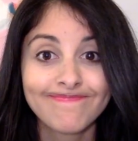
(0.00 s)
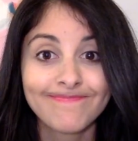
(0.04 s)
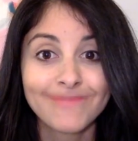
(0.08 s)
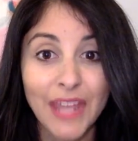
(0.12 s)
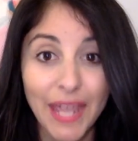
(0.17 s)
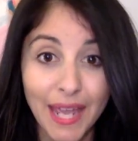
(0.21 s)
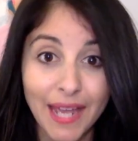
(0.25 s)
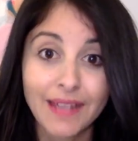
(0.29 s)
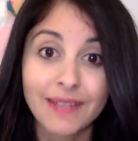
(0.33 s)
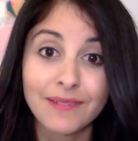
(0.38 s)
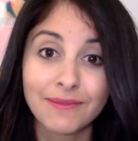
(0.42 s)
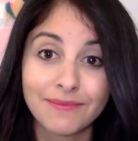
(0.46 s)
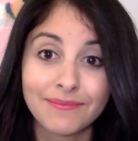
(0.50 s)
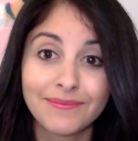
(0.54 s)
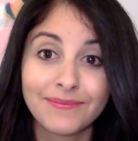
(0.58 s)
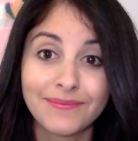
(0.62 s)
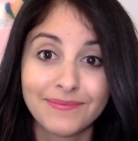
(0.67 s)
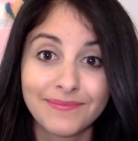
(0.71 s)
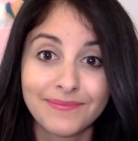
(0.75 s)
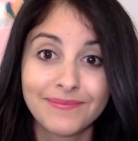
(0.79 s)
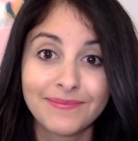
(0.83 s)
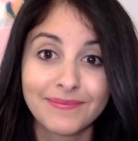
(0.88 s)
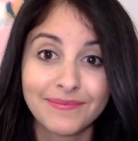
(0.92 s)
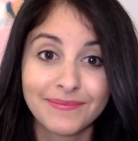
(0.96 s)
Yeah,
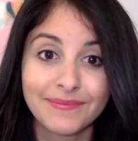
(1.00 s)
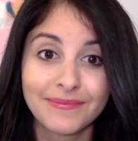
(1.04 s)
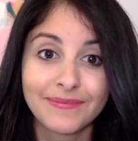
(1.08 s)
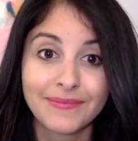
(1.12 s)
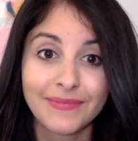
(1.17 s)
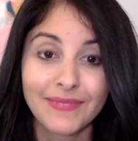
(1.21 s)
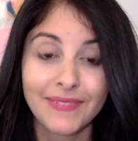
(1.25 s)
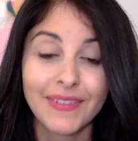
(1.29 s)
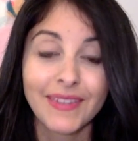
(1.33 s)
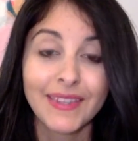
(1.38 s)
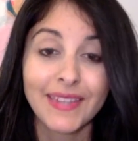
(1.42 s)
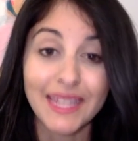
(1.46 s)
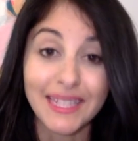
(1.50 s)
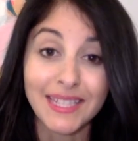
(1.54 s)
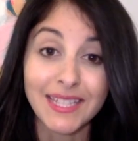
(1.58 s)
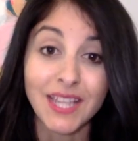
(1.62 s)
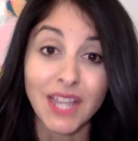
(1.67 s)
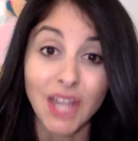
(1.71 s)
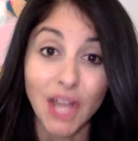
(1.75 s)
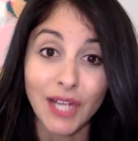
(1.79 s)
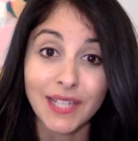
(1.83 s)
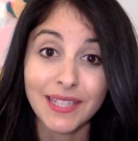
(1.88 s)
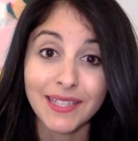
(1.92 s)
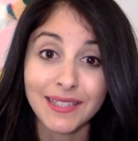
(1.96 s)
that's a
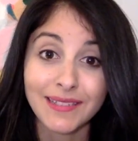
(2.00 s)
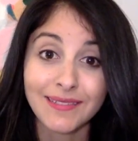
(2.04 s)
lot.